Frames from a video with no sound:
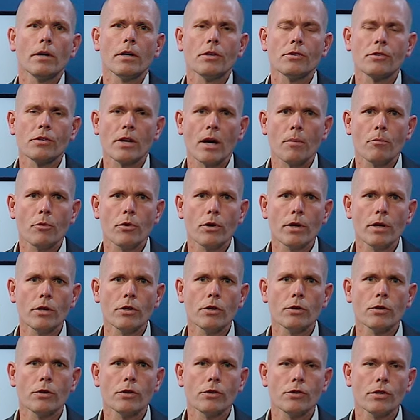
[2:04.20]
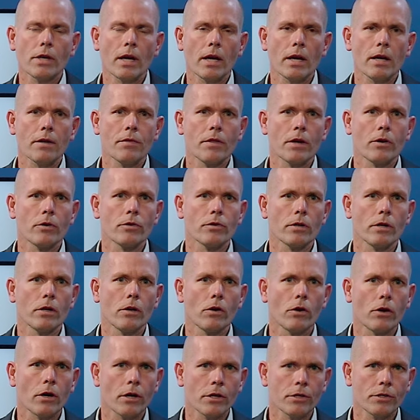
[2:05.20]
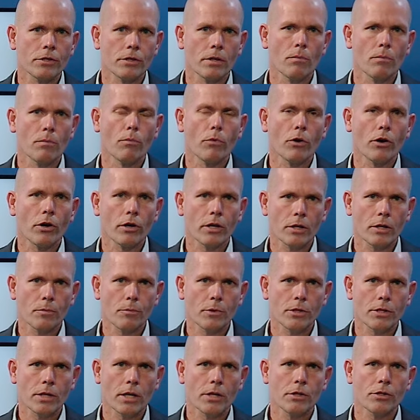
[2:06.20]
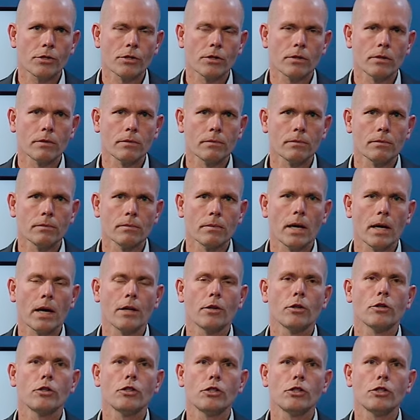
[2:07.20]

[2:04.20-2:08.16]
in a summary, you could say there is a large market potential and a